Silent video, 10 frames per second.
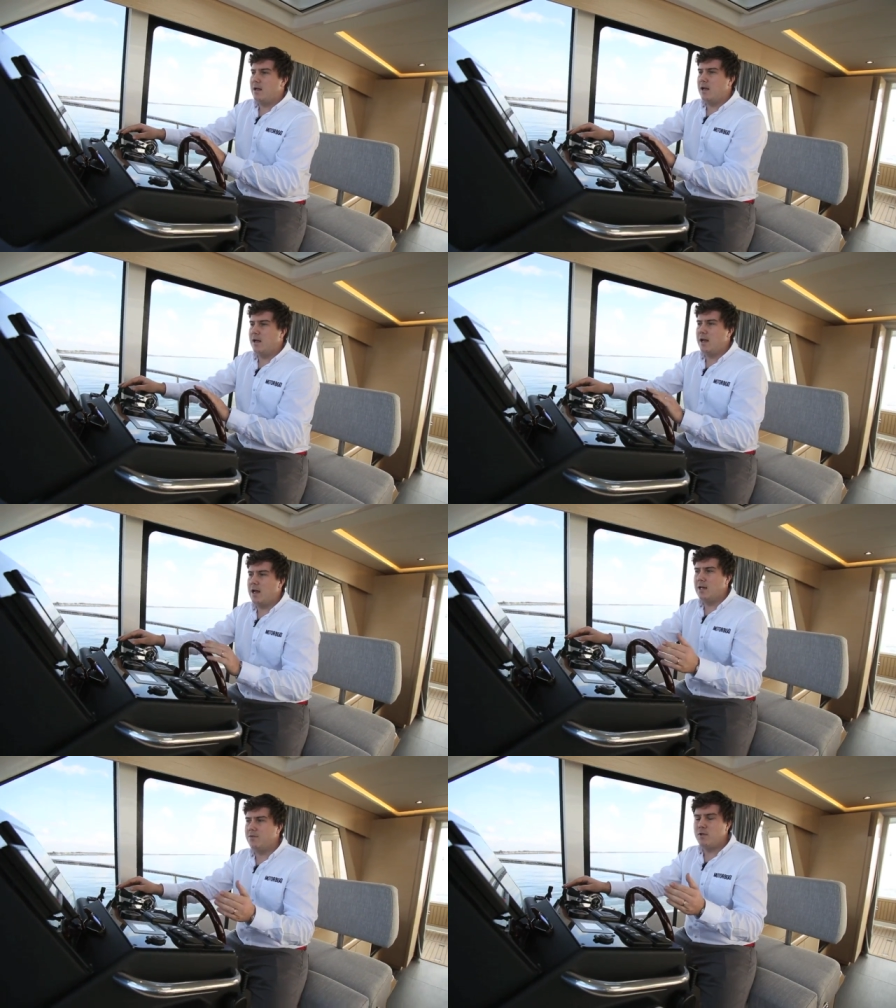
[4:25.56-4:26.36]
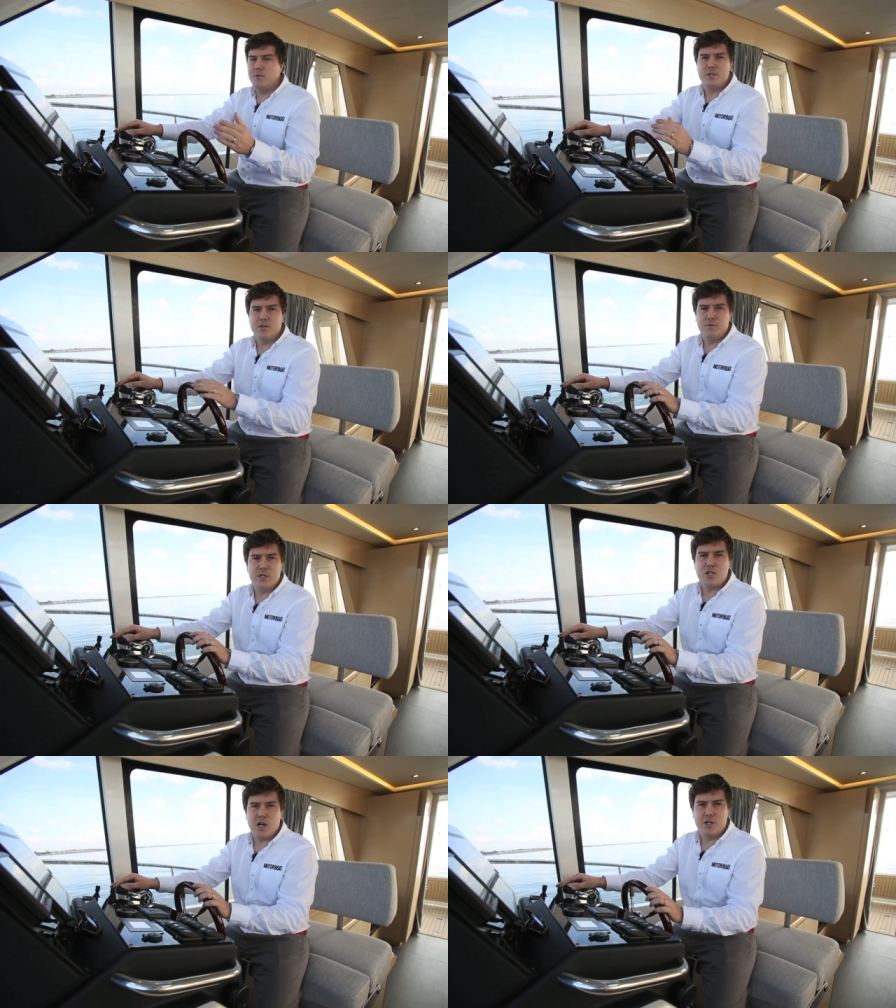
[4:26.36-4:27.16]
Uh, and if you were to
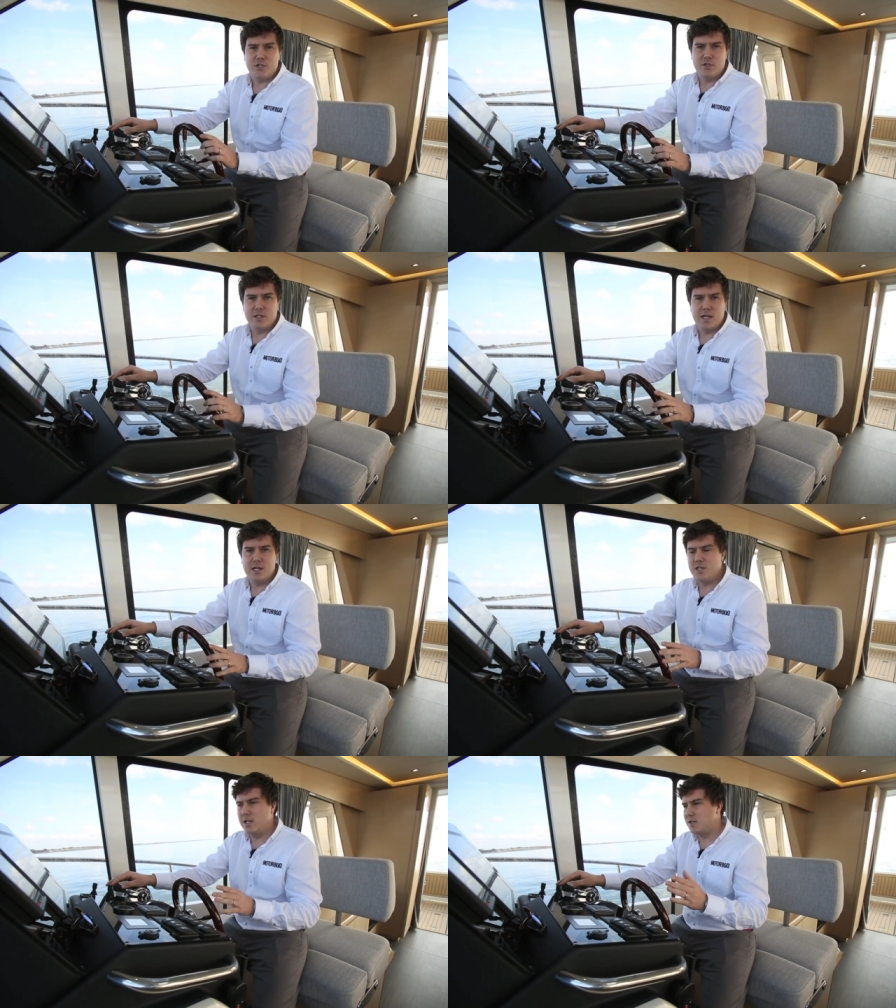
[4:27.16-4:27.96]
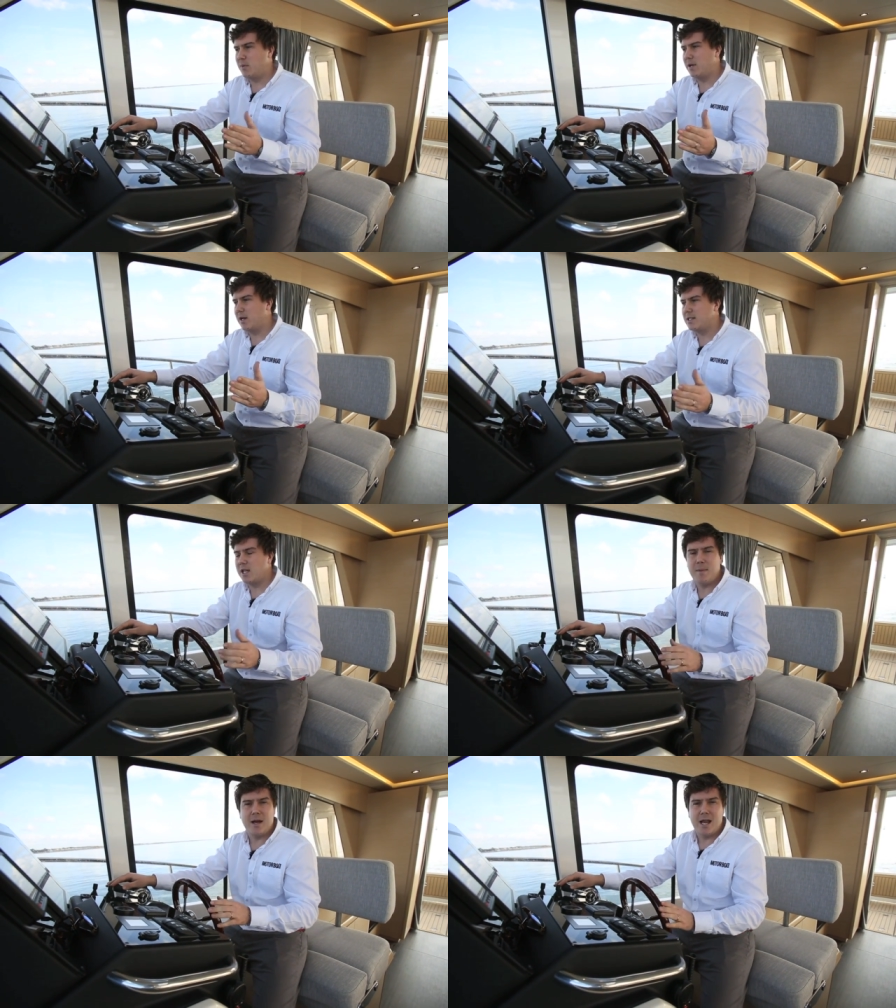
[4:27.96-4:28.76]
recharge using the engine, it's probably going to
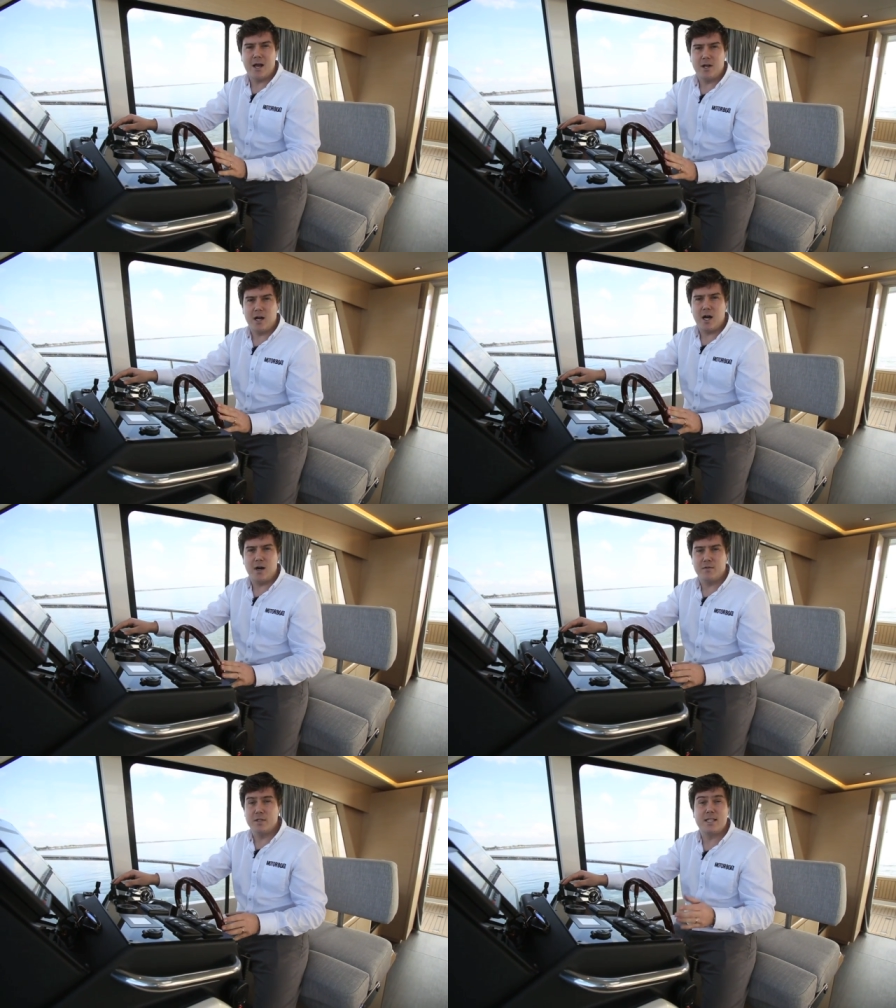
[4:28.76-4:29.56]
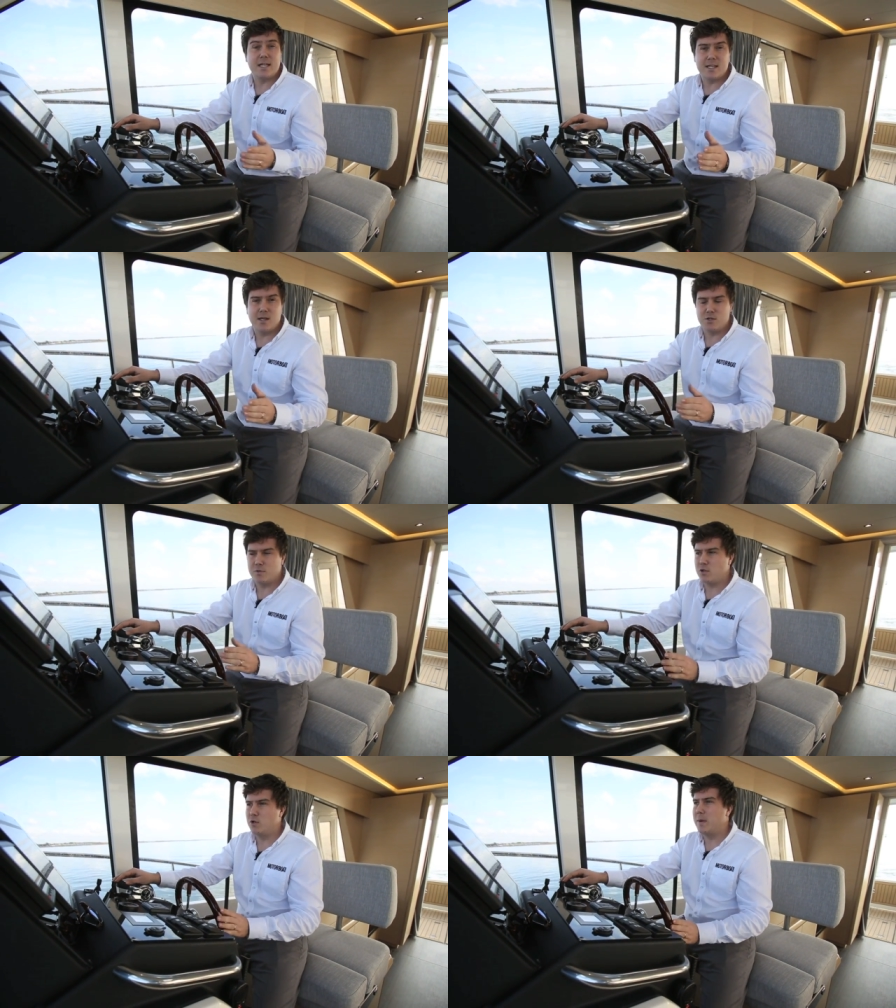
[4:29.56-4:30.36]
take you about an hour and a half and six hours
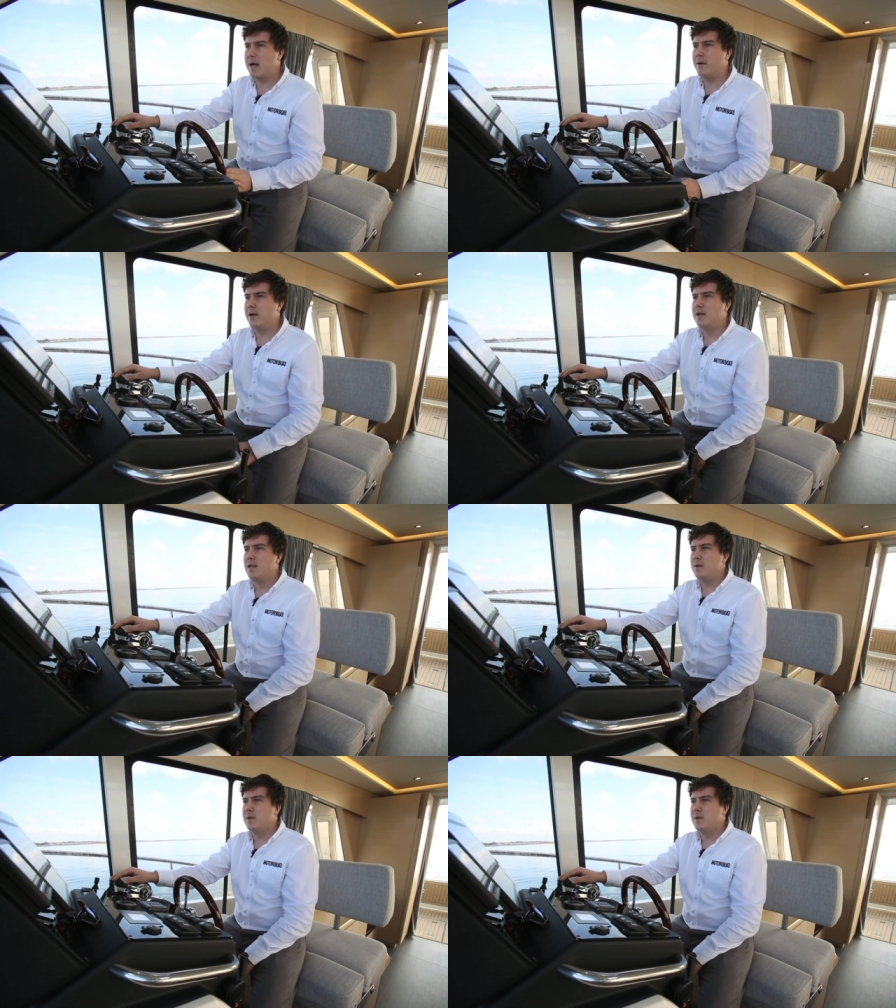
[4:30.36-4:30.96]
of shore power.